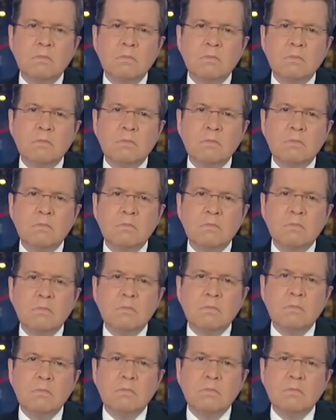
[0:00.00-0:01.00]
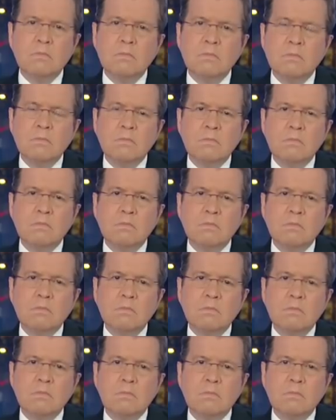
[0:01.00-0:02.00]

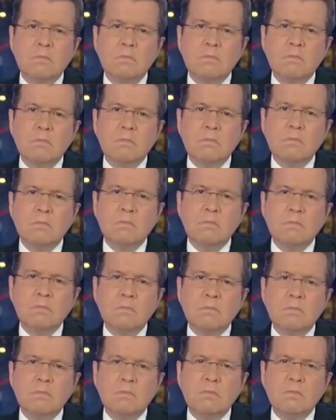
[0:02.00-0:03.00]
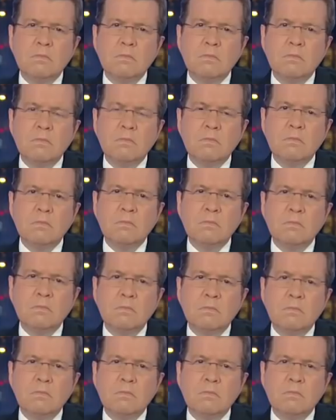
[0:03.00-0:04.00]

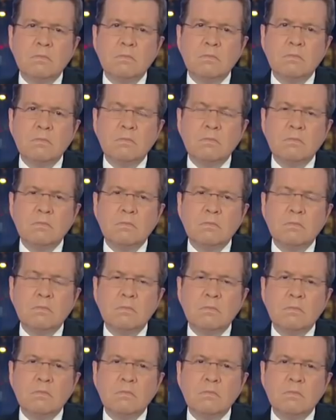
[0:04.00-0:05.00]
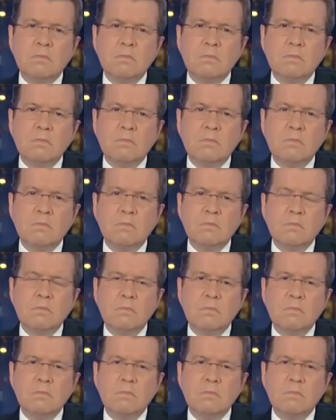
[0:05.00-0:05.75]
This person isn't speaking.